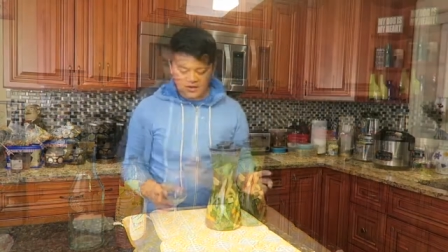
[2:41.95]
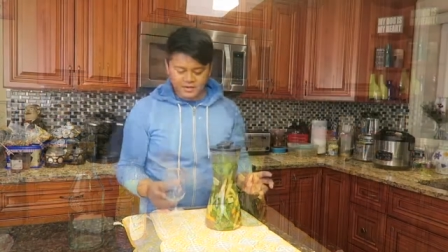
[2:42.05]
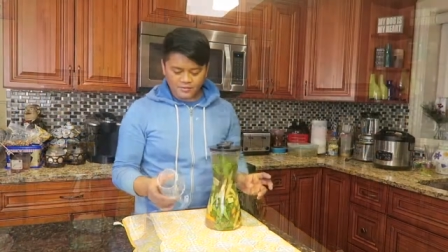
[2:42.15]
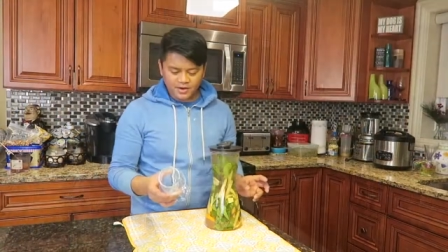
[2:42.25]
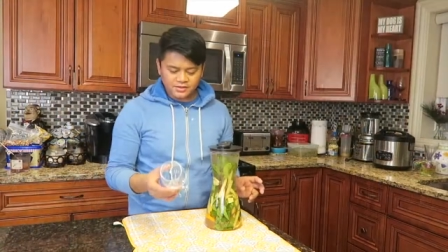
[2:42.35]

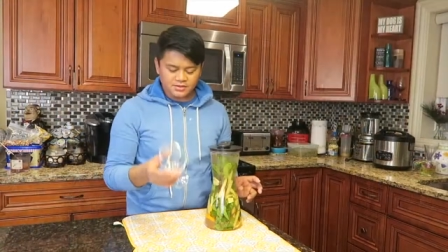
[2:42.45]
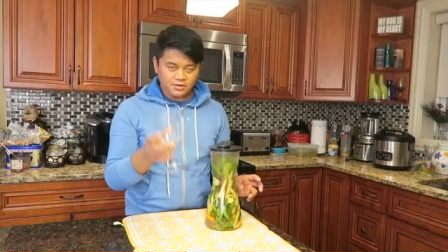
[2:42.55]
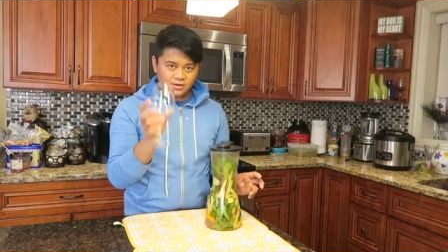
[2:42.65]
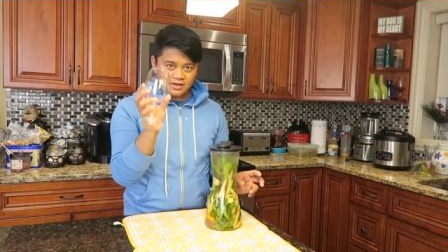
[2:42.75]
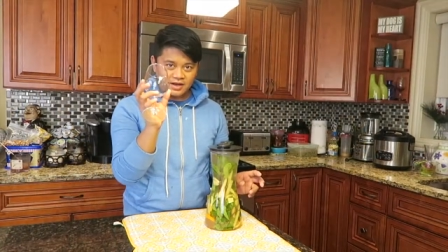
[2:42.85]
Alright,
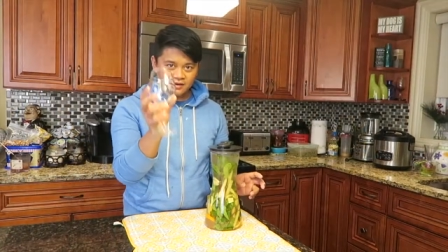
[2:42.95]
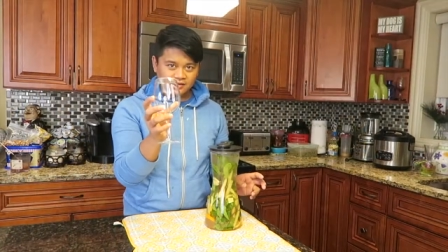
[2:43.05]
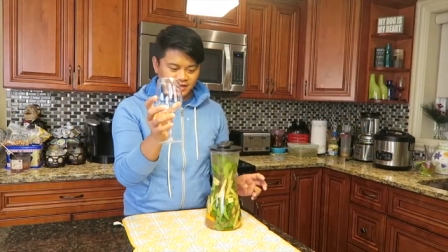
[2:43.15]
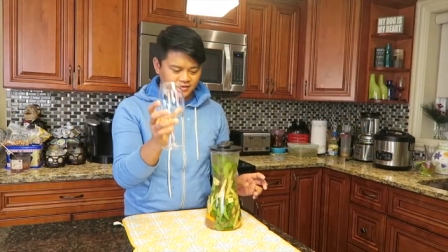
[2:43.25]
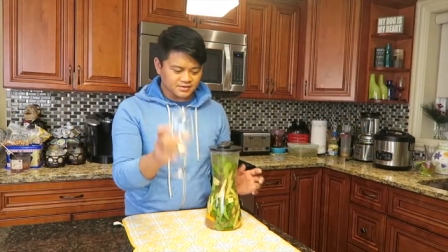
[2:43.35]
so I got a
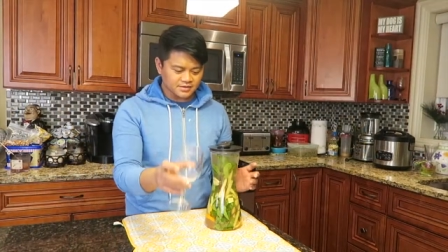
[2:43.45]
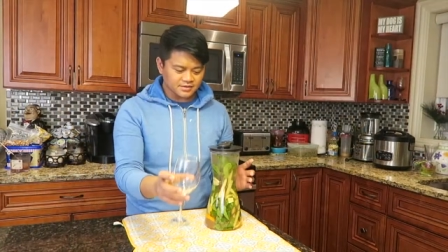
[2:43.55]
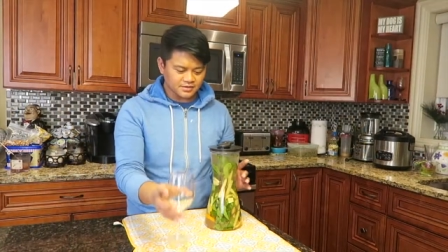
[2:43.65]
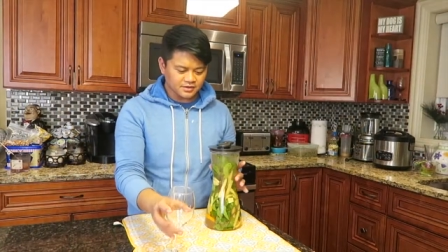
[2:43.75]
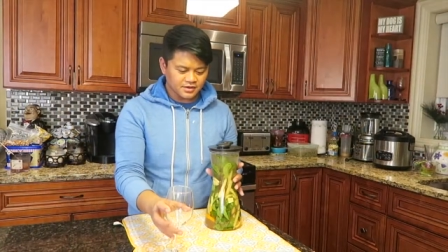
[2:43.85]
glass
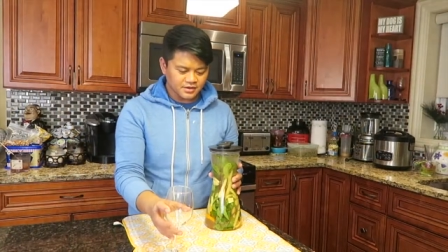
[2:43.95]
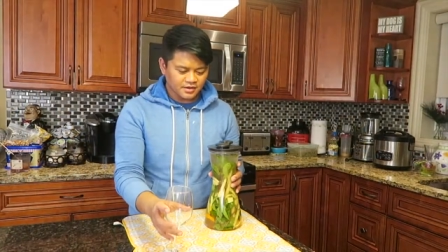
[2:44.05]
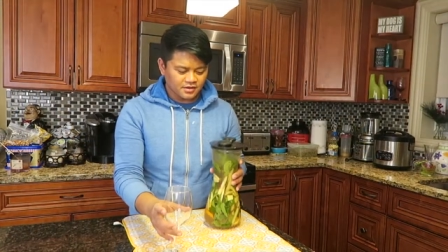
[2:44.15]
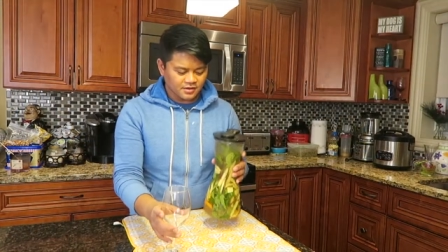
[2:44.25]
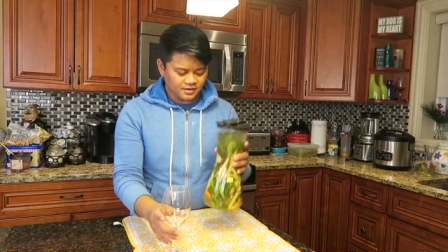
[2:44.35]
here.
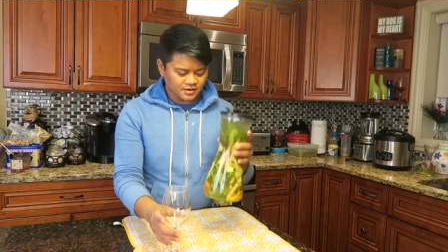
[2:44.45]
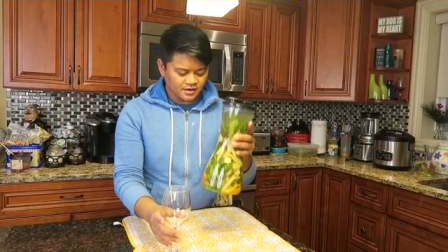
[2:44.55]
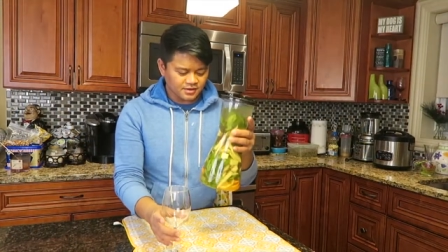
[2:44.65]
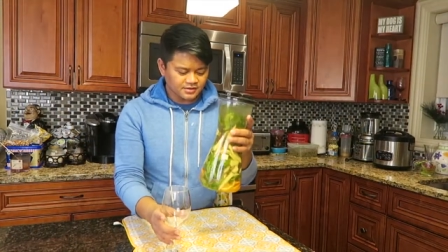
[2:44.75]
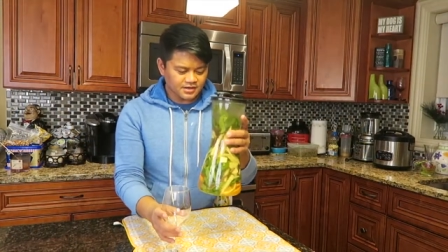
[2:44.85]

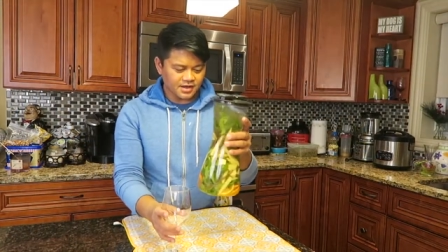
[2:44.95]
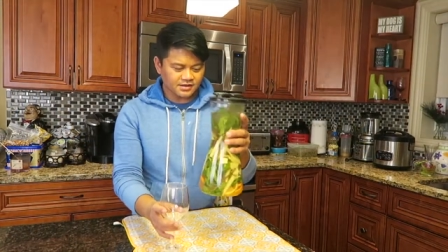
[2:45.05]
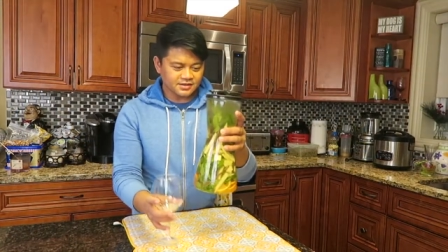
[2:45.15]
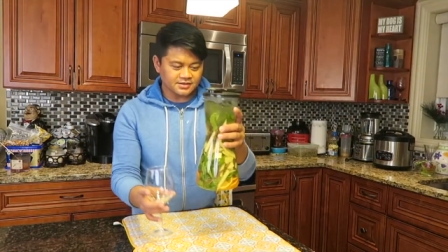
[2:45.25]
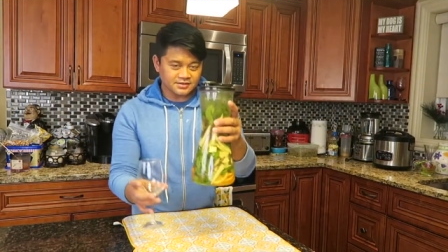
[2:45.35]
And
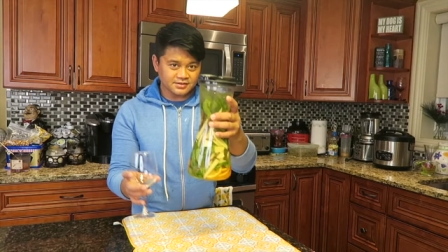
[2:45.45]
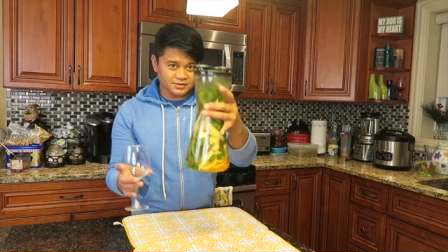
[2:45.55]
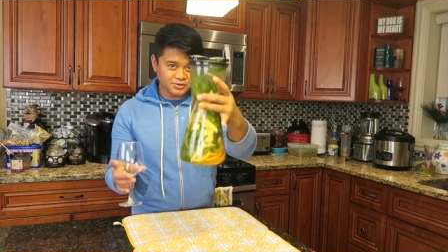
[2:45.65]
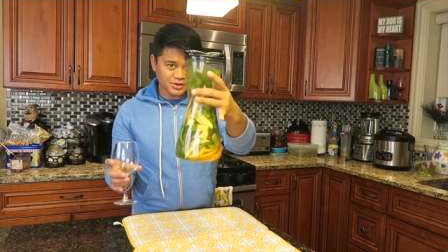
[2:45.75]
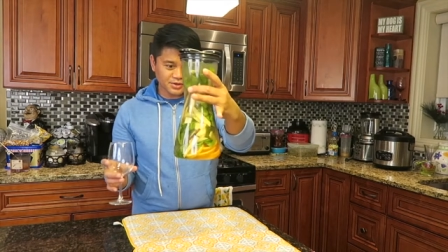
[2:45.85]
uh, this is
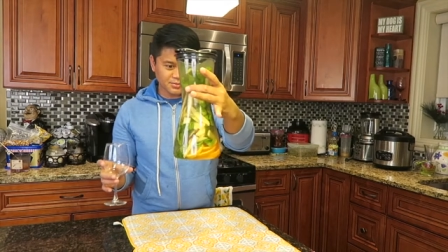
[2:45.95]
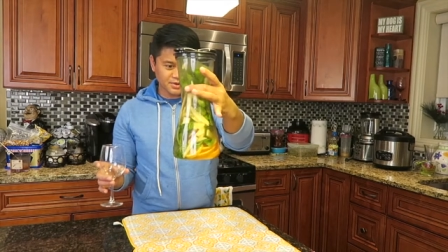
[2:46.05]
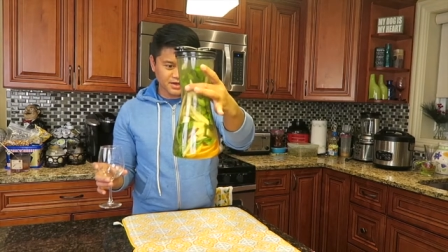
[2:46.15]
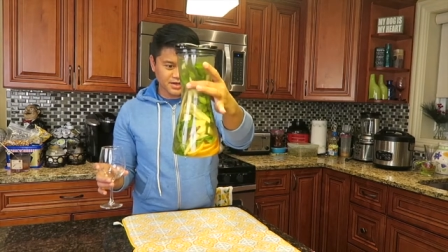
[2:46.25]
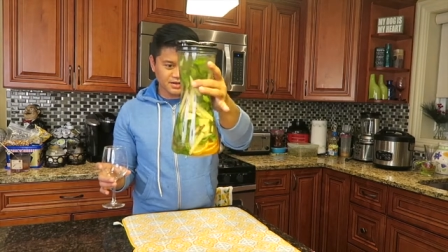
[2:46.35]
the drink
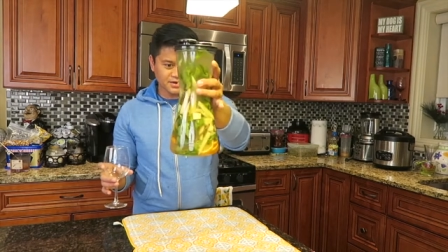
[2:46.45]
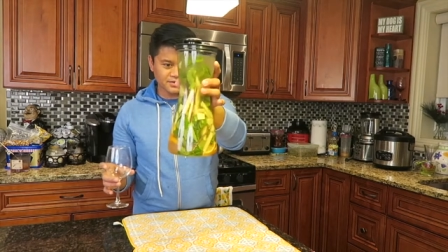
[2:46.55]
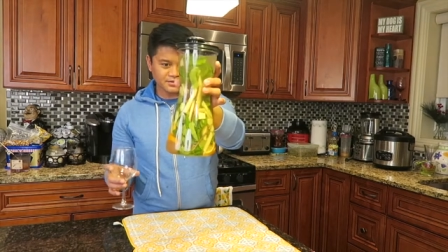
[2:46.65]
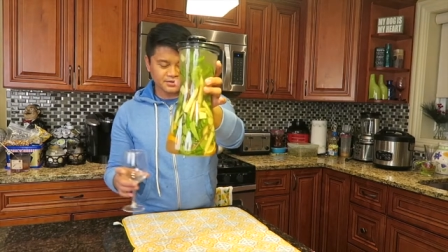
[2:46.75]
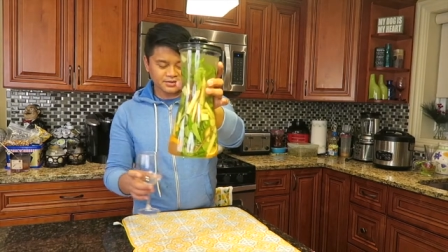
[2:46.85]
right
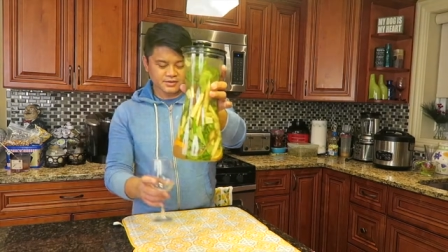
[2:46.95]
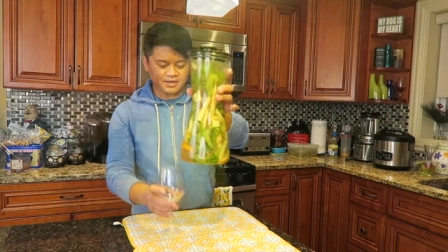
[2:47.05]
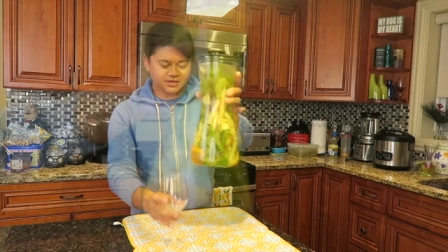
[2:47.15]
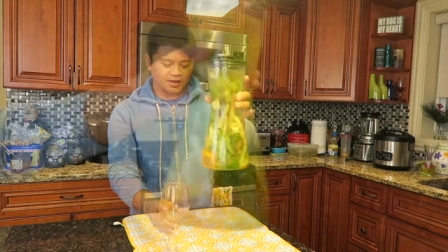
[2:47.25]
here. Look at